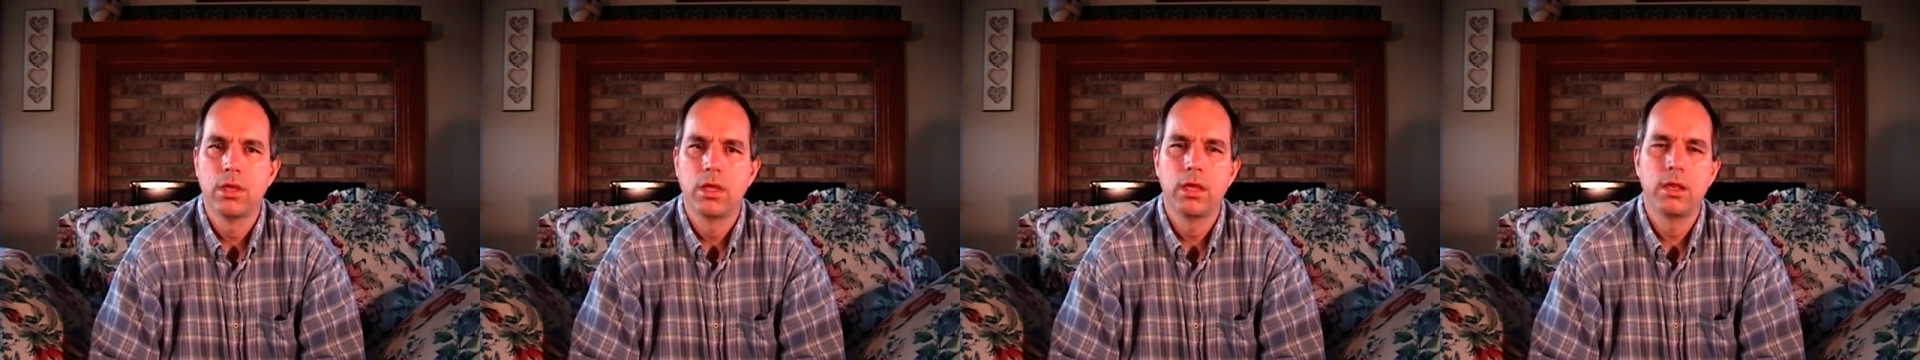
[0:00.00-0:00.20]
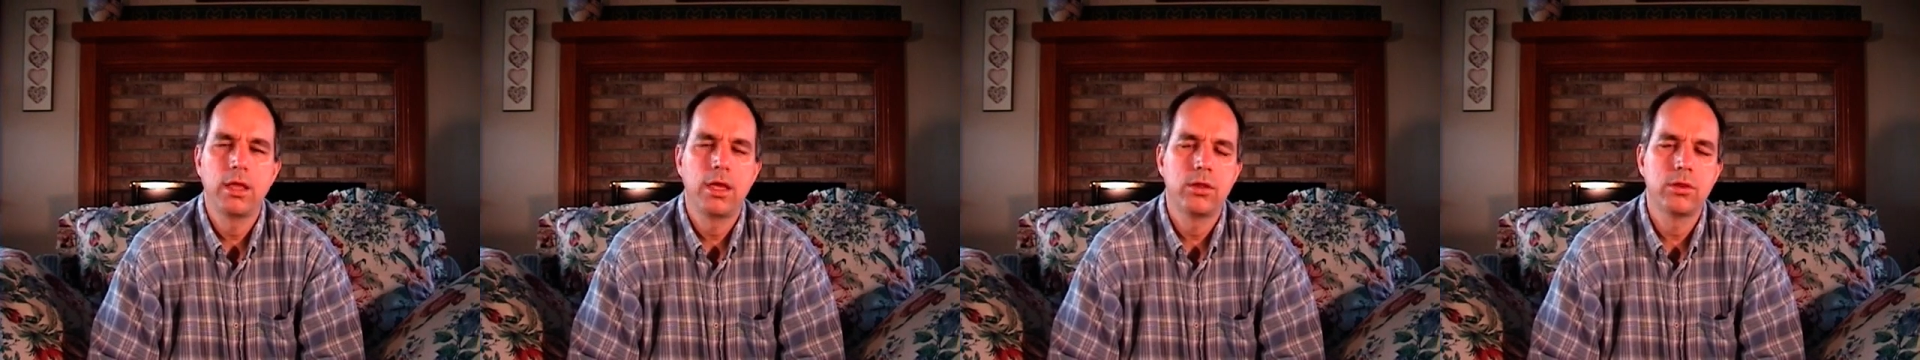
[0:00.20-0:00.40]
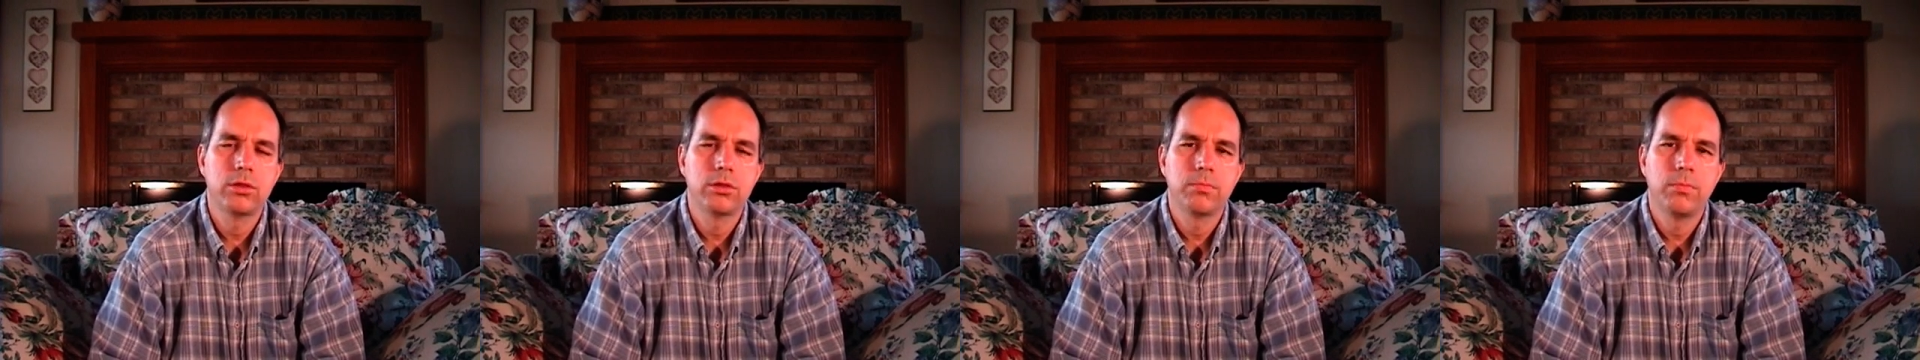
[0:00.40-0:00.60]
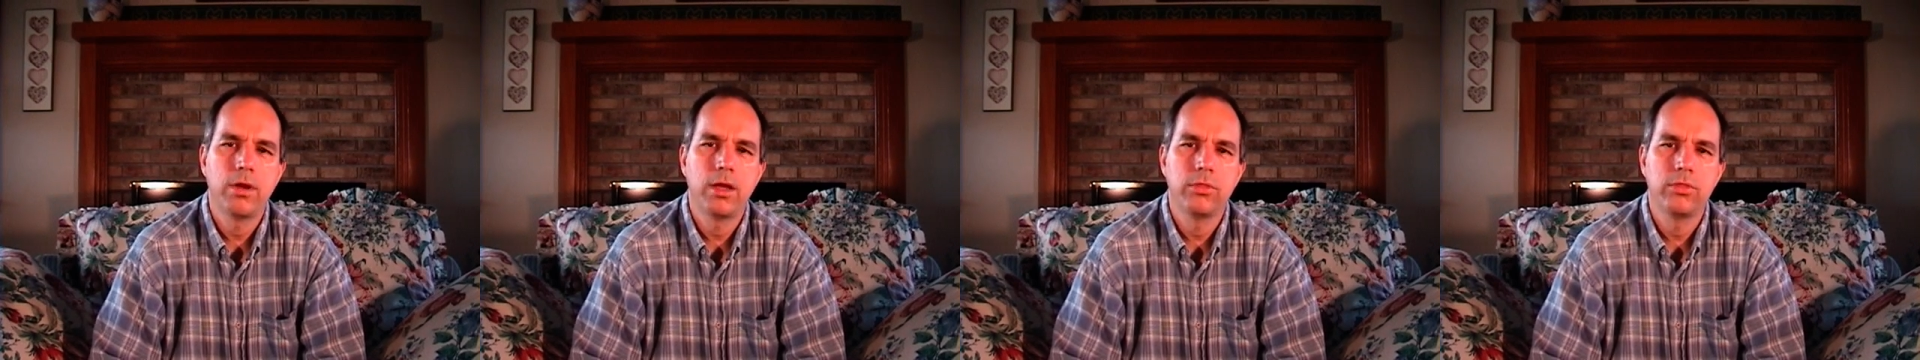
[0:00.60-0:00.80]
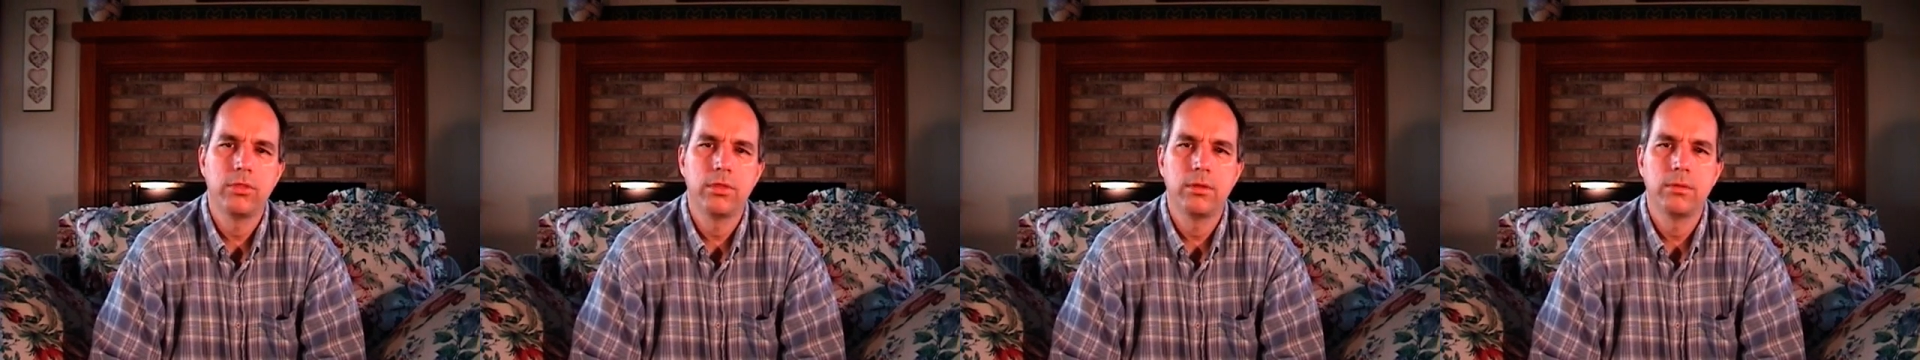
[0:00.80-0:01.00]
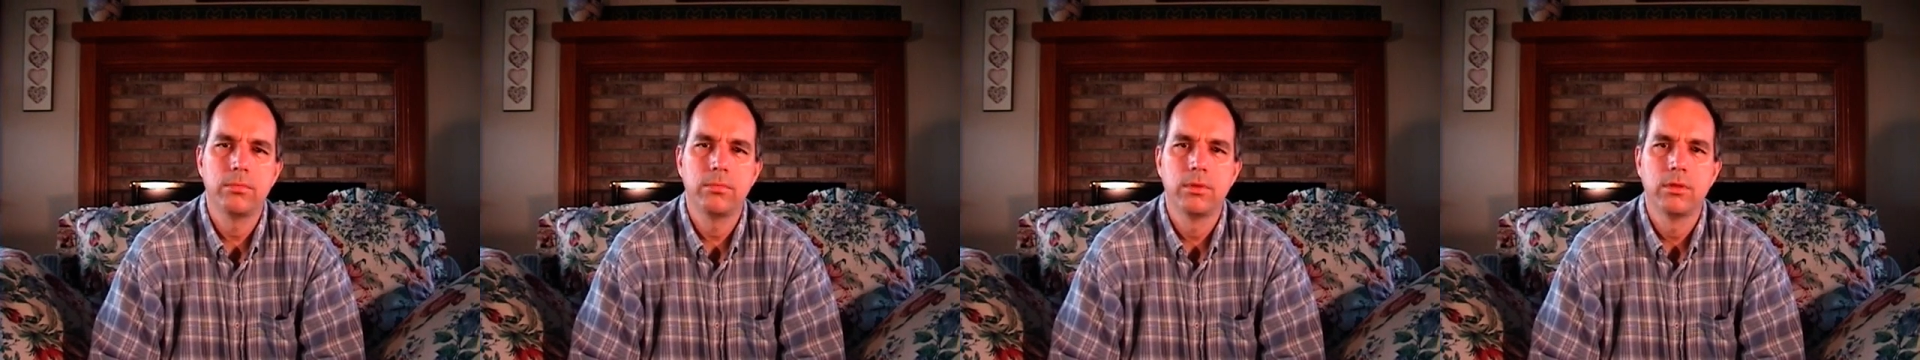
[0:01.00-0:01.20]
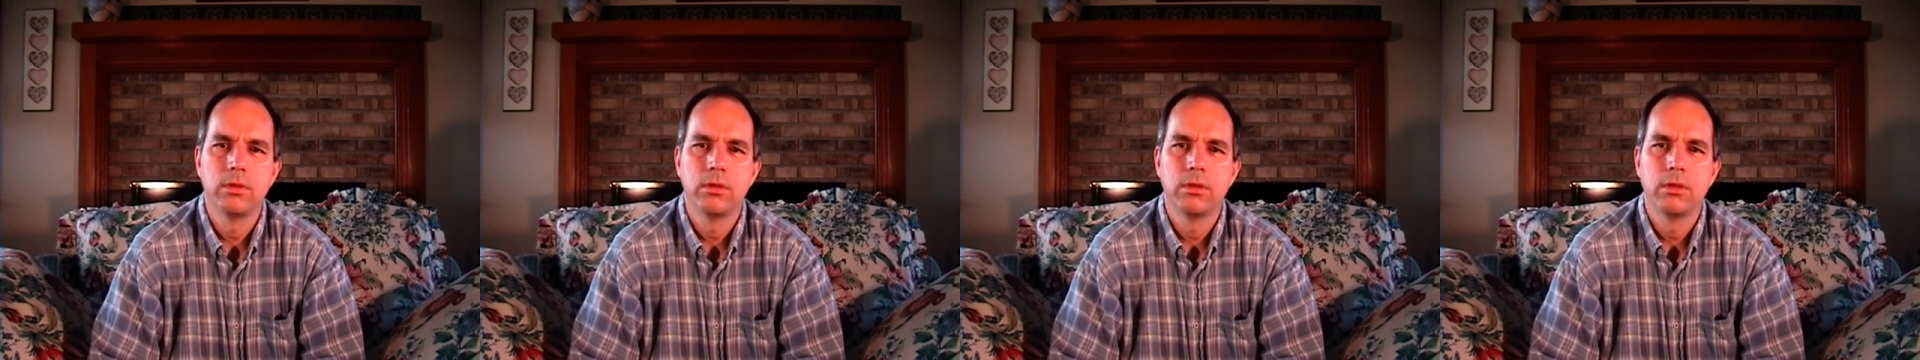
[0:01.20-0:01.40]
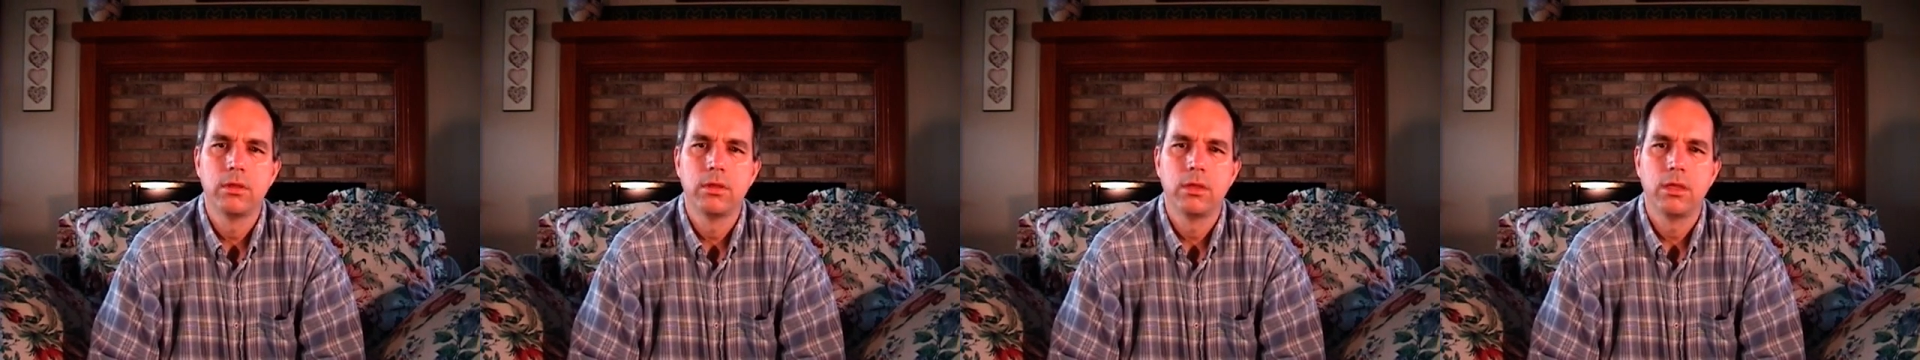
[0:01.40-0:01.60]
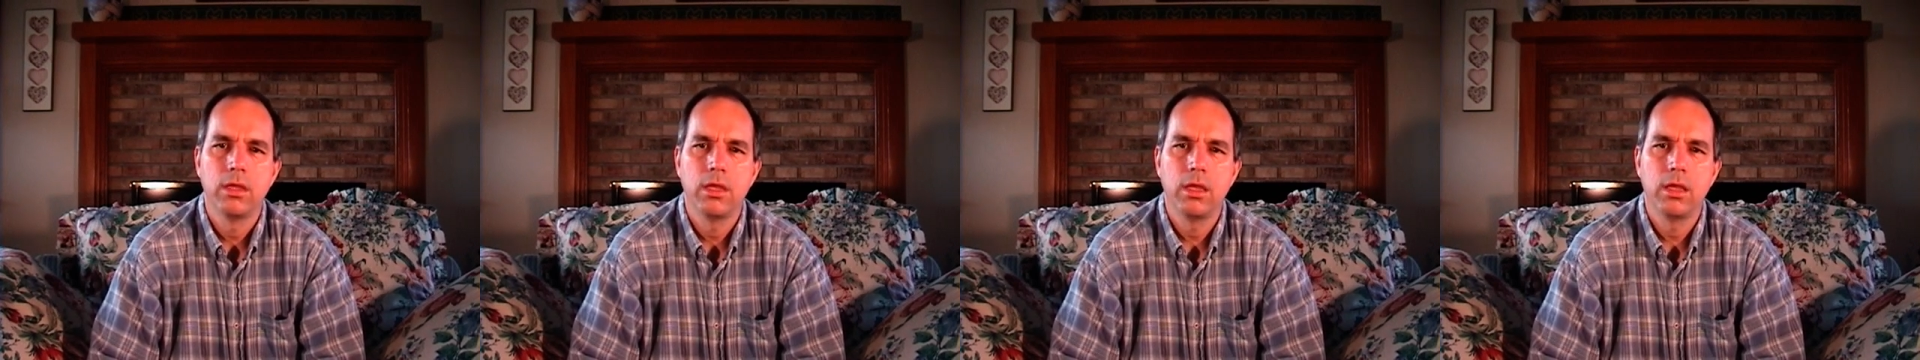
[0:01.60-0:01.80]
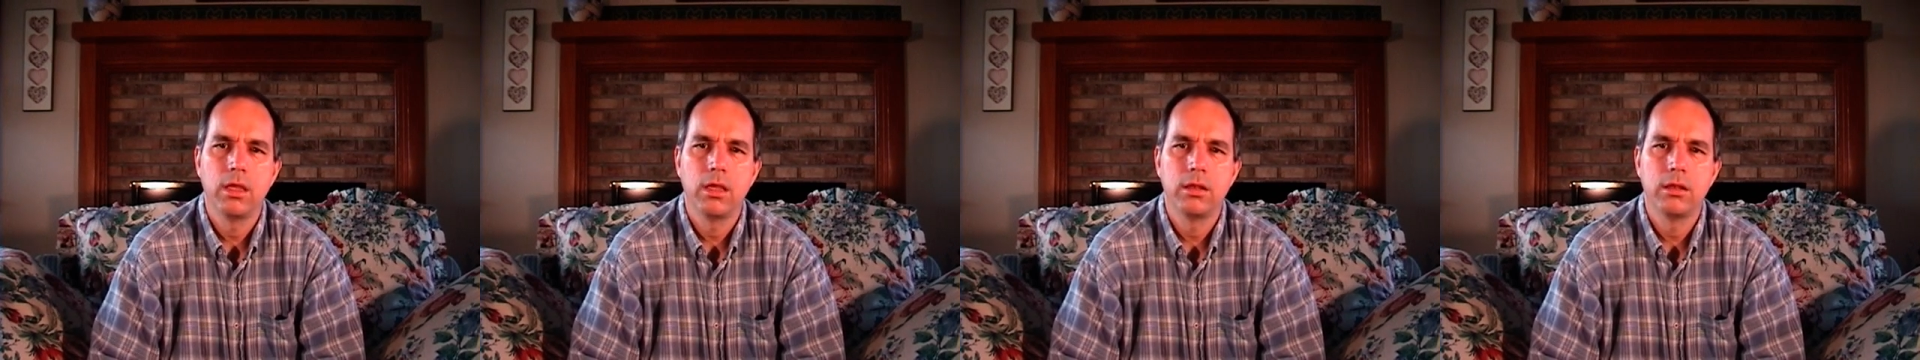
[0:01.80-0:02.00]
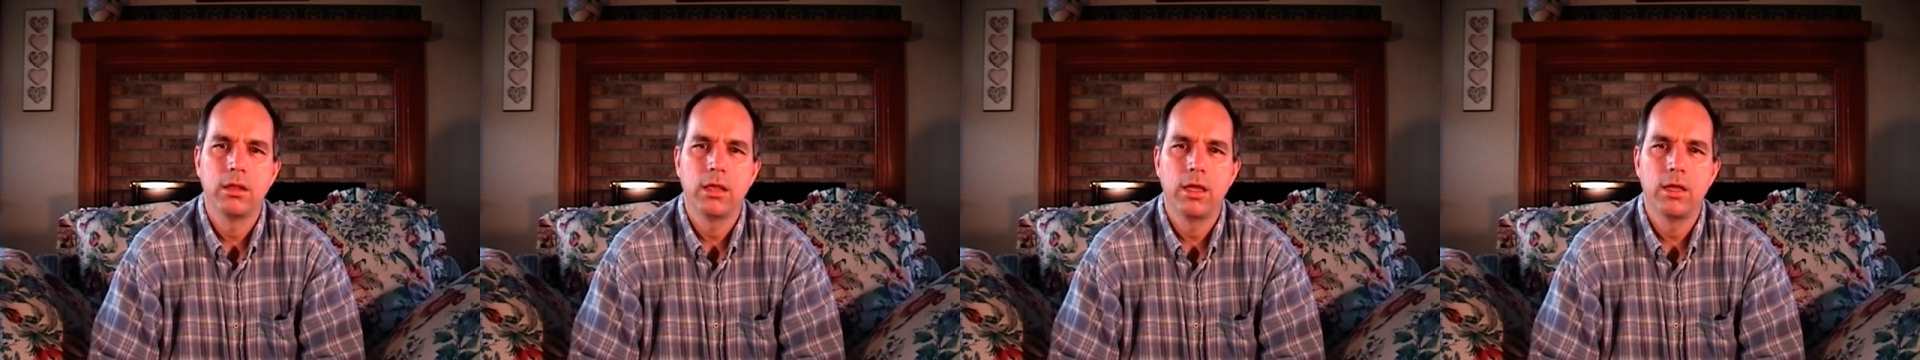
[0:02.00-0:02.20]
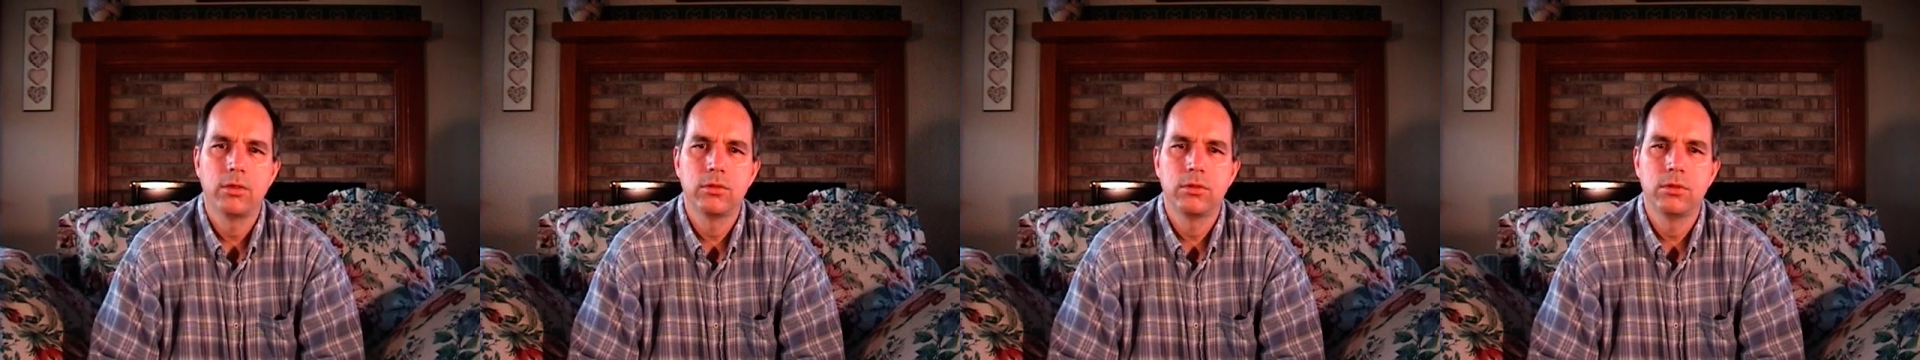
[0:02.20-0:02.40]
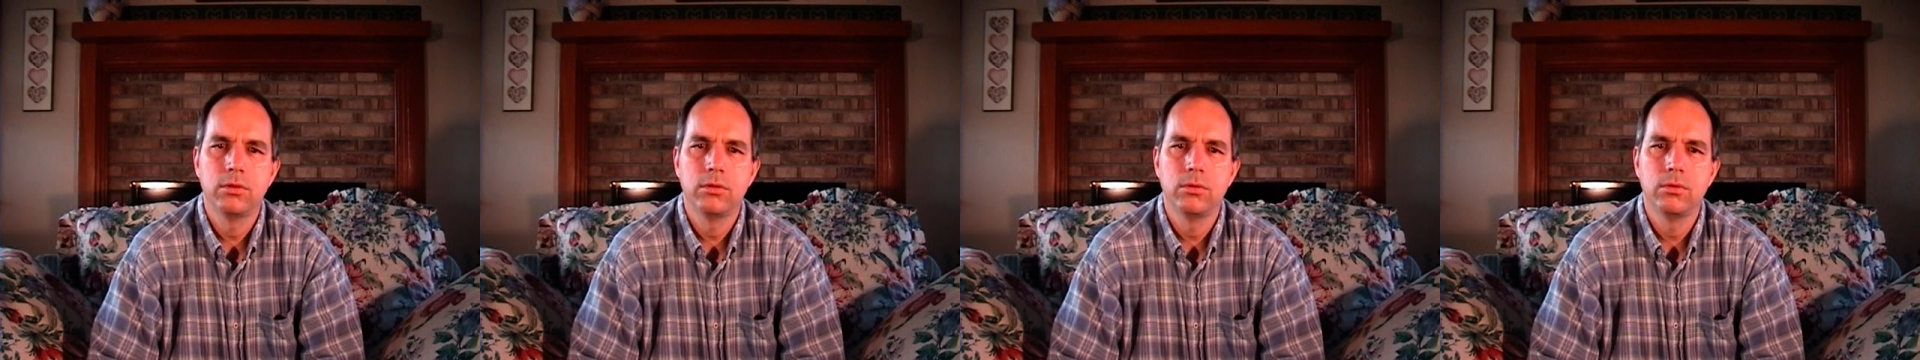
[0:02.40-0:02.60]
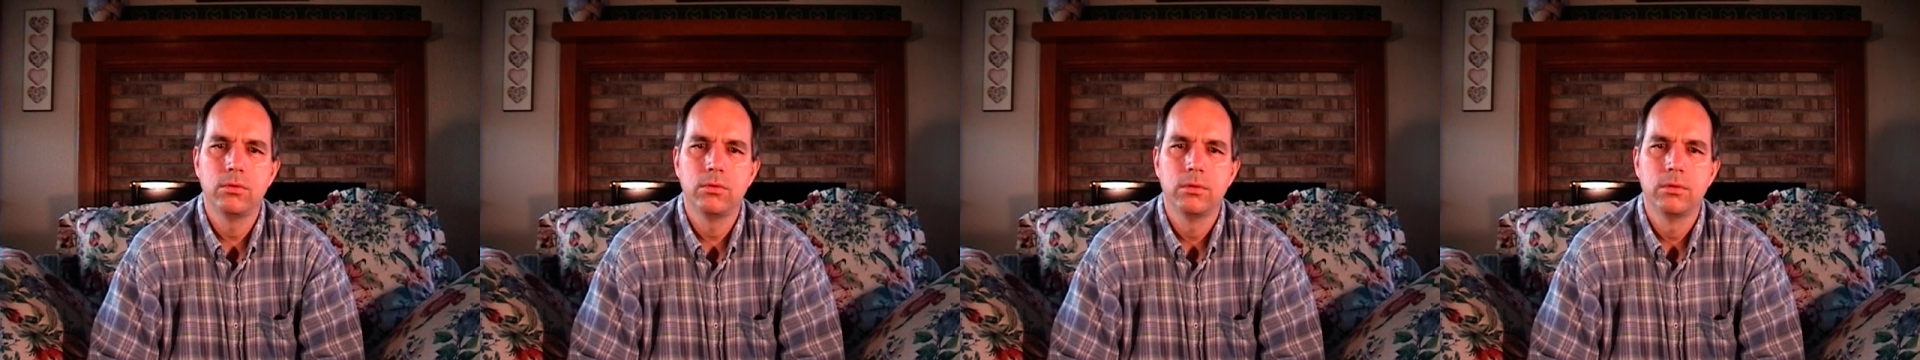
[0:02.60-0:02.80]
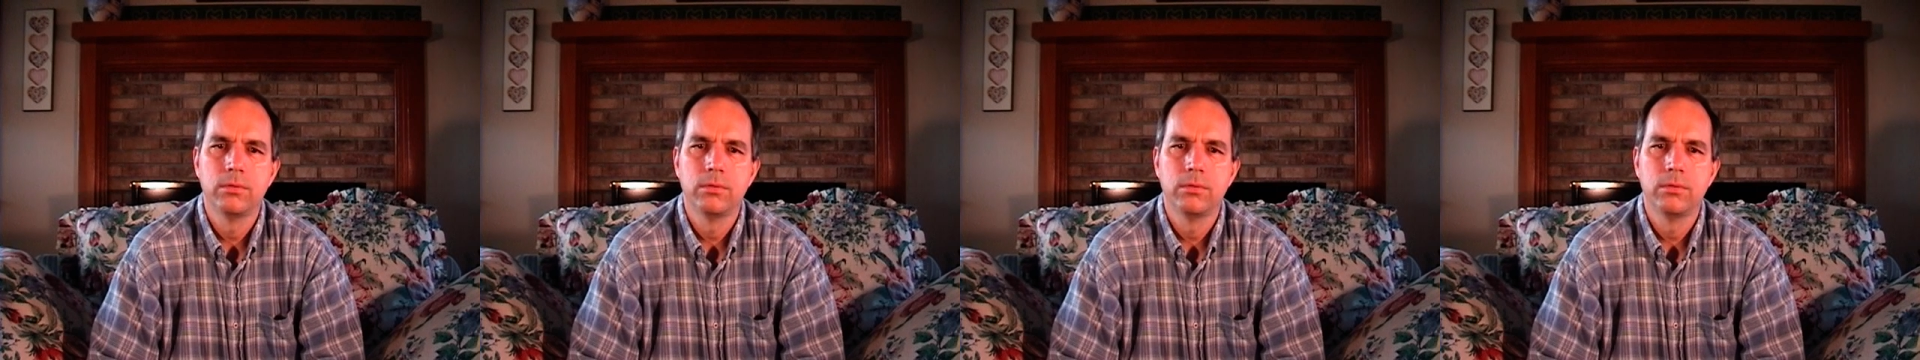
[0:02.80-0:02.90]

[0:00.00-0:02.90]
and how to spot them, and how to